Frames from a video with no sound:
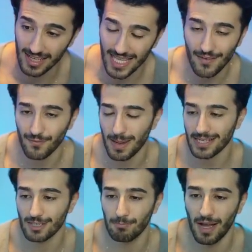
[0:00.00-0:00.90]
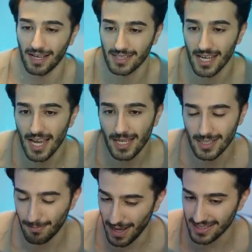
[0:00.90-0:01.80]
the left back spot
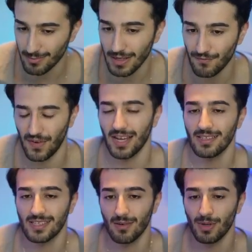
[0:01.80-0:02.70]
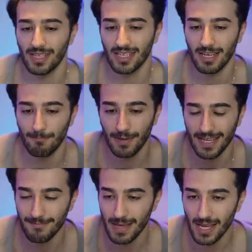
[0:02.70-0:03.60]
to possibly find someone that can be,